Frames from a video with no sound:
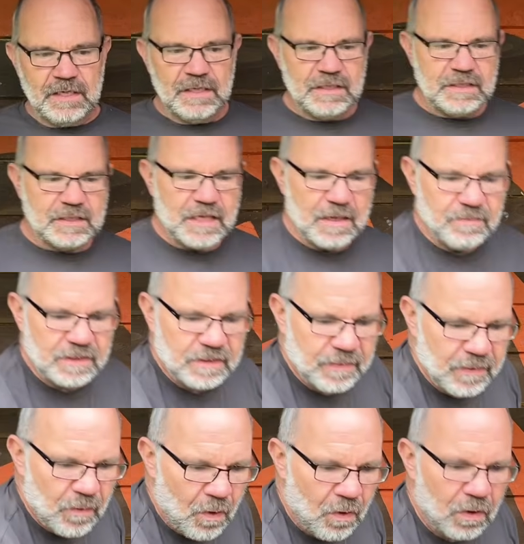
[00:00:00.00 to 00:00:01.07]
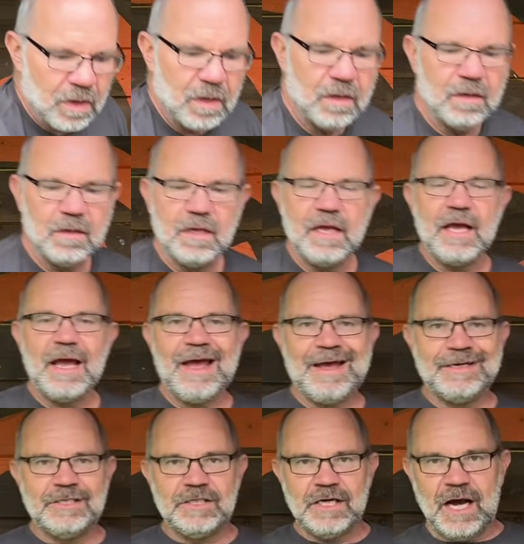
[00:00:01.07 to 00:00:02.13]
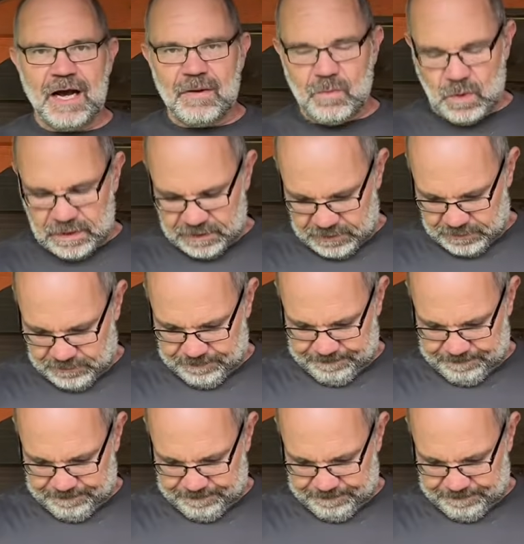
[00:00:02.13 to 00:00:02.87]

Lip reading: seems to be worn edge upwards.